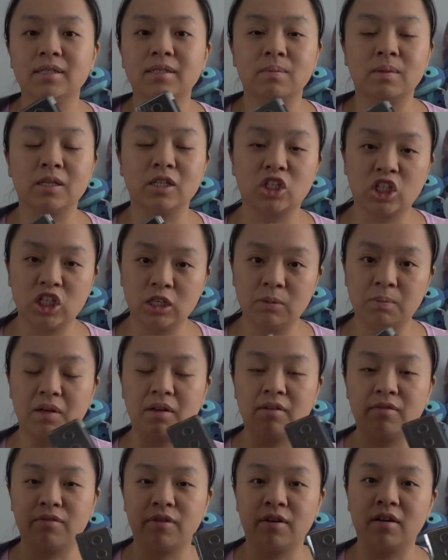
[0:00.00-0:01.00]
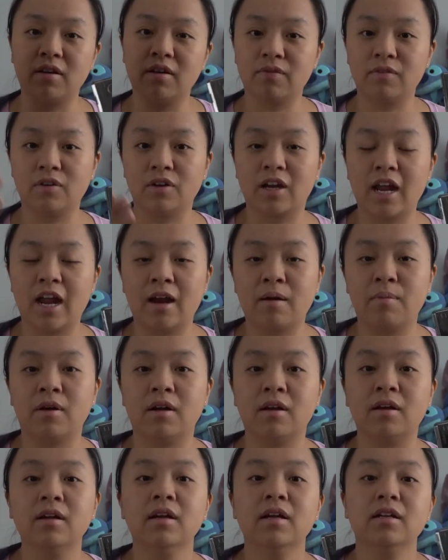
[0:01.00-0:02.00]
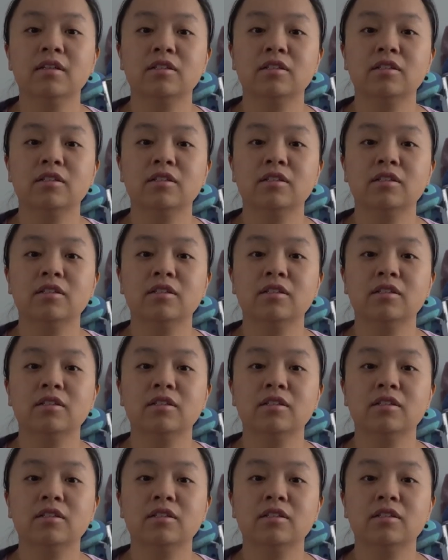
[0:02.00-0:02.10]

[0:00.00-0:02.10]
something cheap in front of your camera